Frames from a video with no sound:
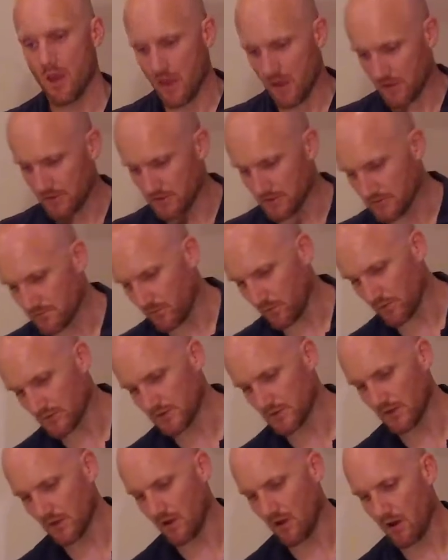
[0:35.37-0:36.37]
and just
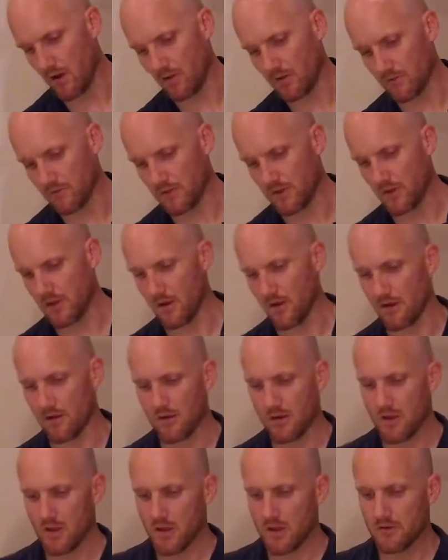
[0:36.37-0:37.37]
forcing all of the air
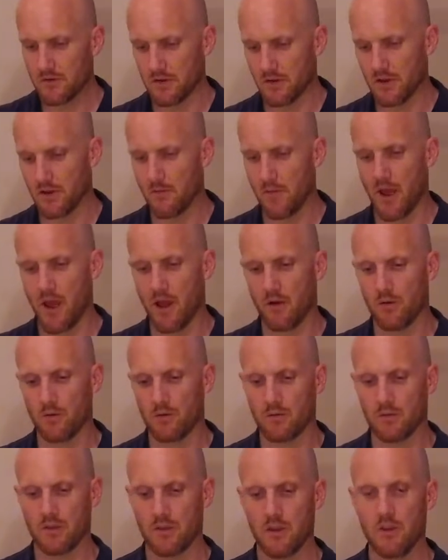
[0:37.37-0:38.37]
to come
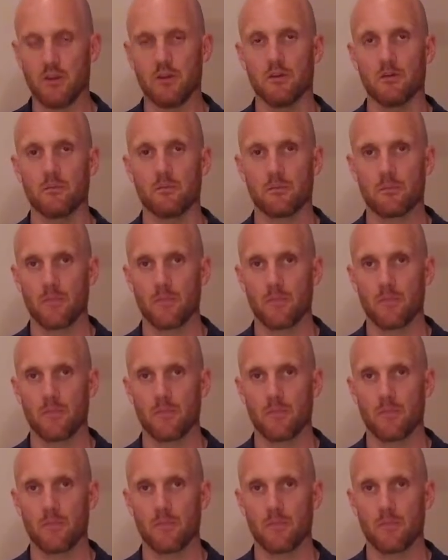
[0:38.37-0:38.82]
out here.